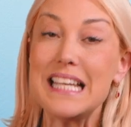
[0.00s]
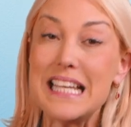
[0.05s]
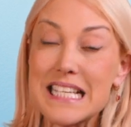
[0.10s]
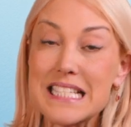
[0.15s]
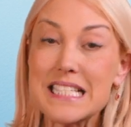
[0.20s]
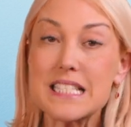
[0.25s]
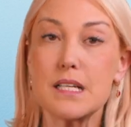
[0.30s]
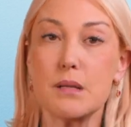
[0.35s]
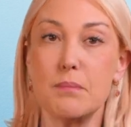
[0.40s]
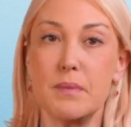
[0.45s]

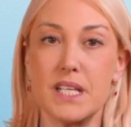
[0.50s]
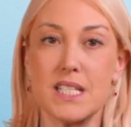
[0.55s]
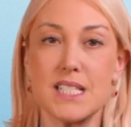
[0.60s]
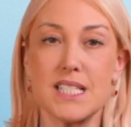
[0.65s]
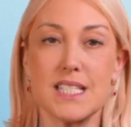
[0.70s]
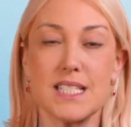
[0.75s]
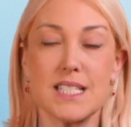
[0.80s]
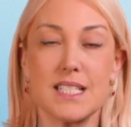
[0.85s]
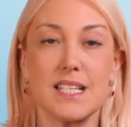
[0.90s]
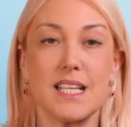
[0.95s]

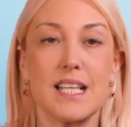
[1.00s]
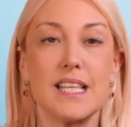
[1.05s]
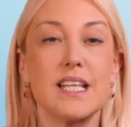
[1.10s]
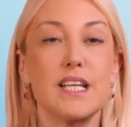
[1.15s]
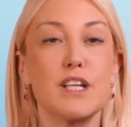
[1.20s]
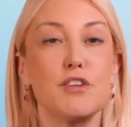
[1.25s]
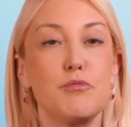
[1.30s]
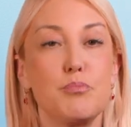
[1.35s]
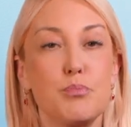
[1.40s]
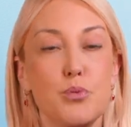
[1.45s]
Islamists
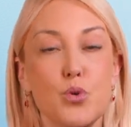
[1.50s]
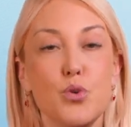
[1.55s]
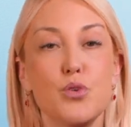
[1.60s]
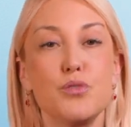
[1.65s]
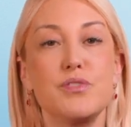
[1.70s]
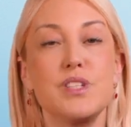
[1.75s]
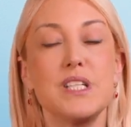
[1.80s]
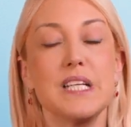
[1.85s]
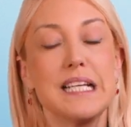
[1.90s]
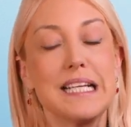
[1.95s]
that have
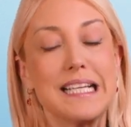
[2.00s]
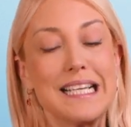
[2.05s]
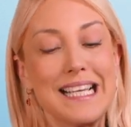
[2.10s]
proved